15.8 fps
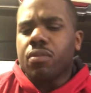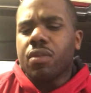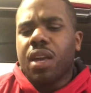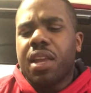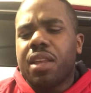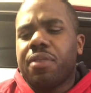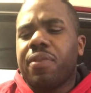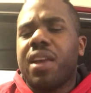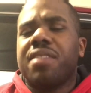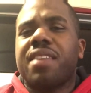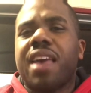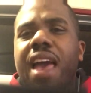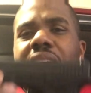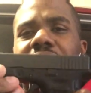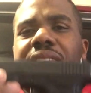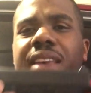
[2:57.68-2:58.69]
and it's
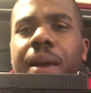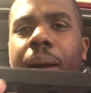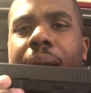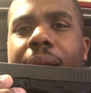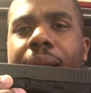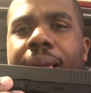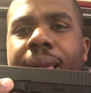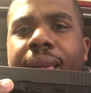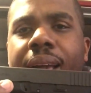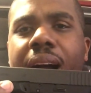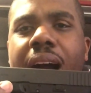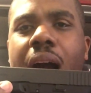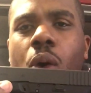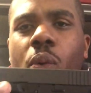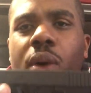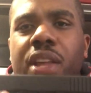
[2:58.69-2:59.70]
fantastic.
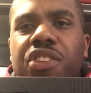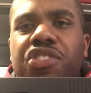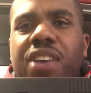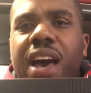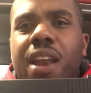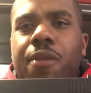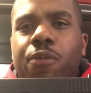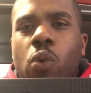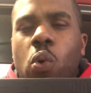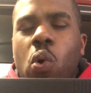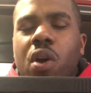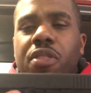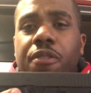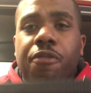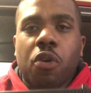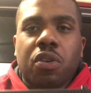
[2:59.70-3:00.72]
I went and shot it for
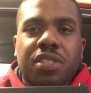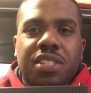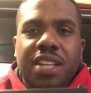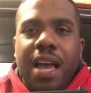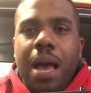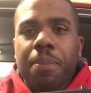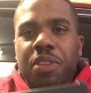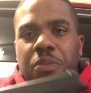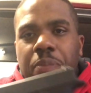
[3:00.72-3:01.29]
the first time this